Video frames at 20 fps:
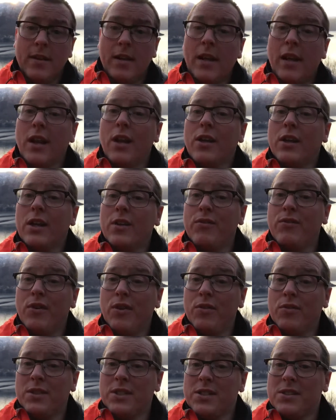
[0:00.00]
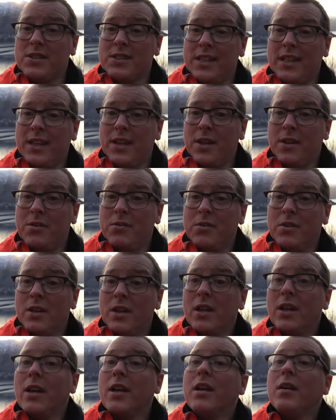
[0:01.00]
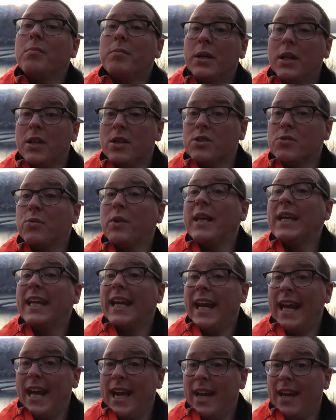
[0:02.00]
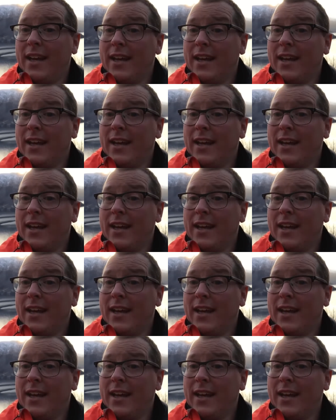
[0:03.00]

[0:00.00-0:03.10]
Looking forward to see you, because we care.